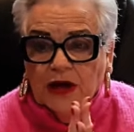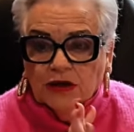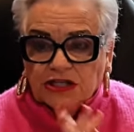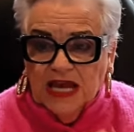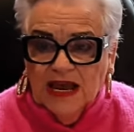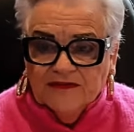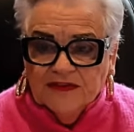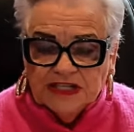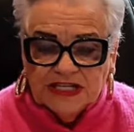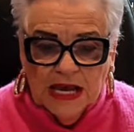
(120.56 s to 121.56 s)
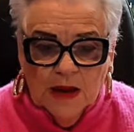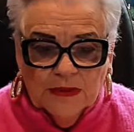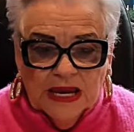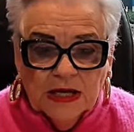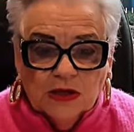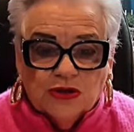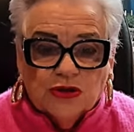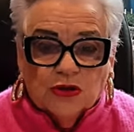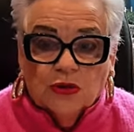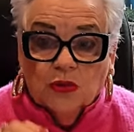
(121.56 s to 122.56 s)
those efforts coming
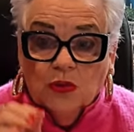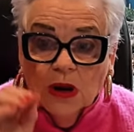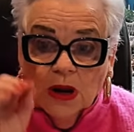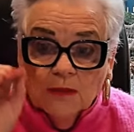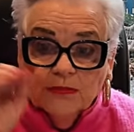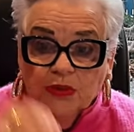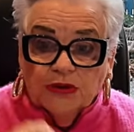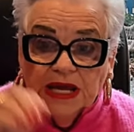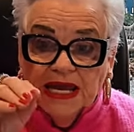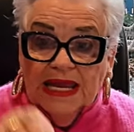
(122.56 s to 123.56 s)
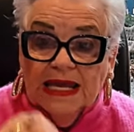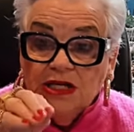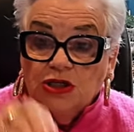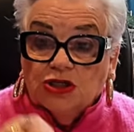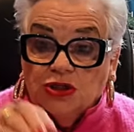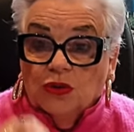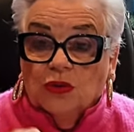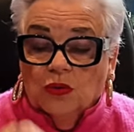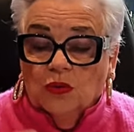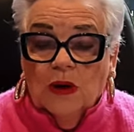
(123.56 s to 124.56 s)
to put
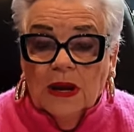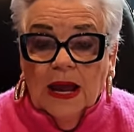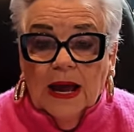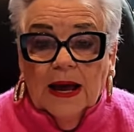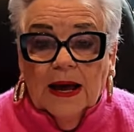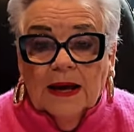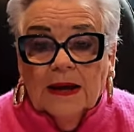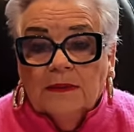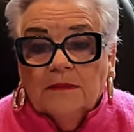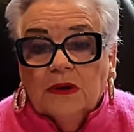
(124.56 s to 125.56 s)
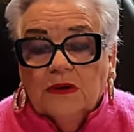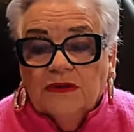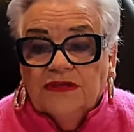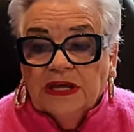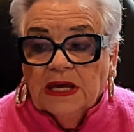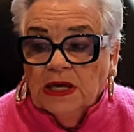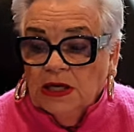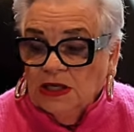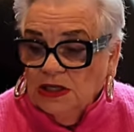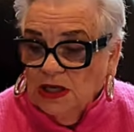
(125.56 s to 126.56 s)
into um,
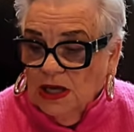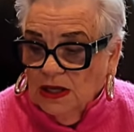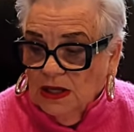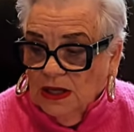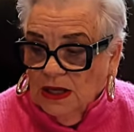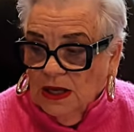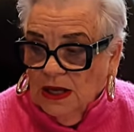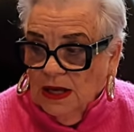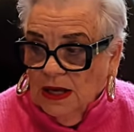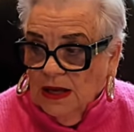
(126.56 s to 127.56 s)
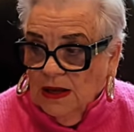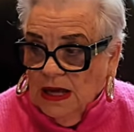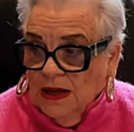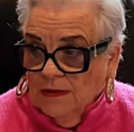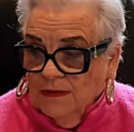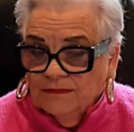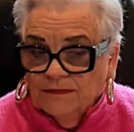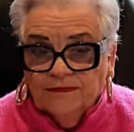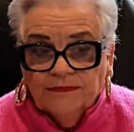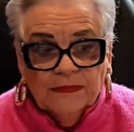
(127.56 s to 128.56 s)
the
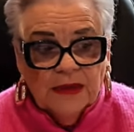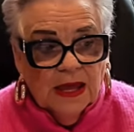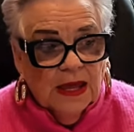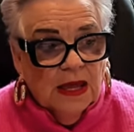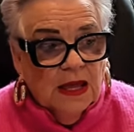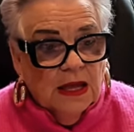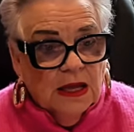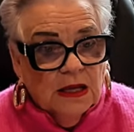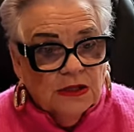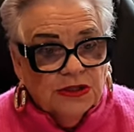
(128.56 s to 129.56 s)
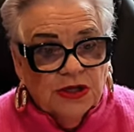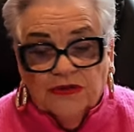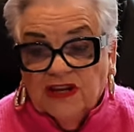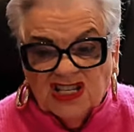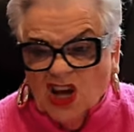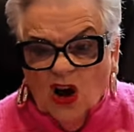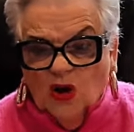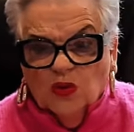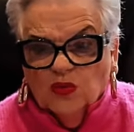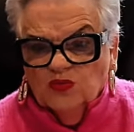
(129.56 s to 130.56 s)
um, to this
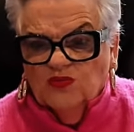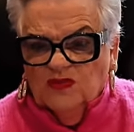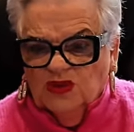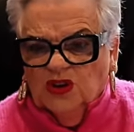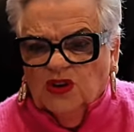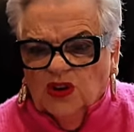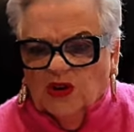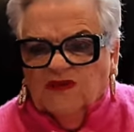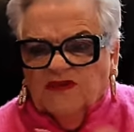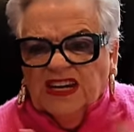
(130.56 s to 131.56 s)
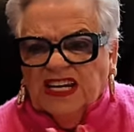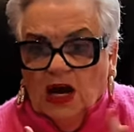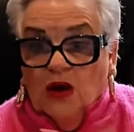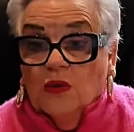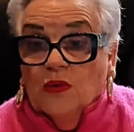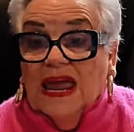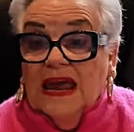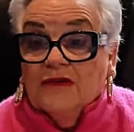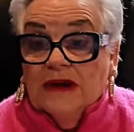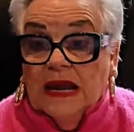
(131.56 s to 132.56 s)
whole you know video
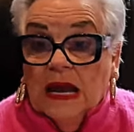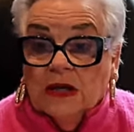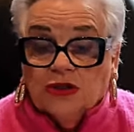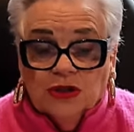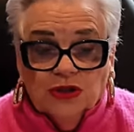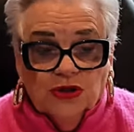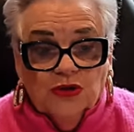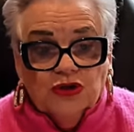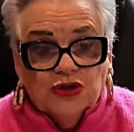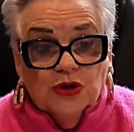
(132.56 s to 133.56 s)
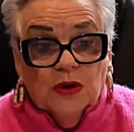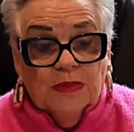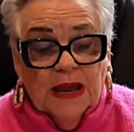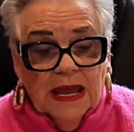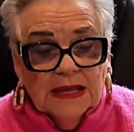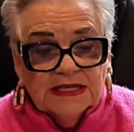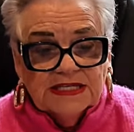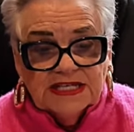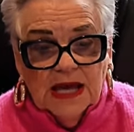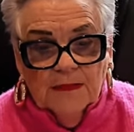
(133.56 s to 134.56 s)
area to YouTube
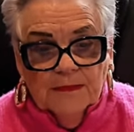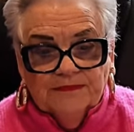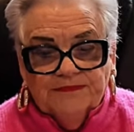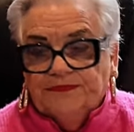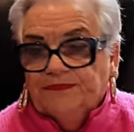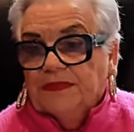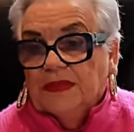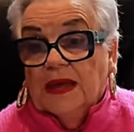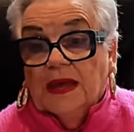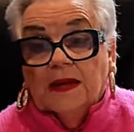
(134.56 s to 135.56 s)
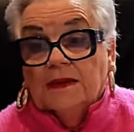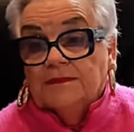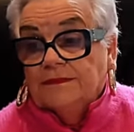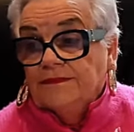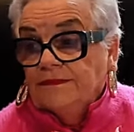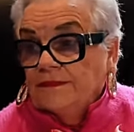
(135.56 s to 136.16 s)
some um,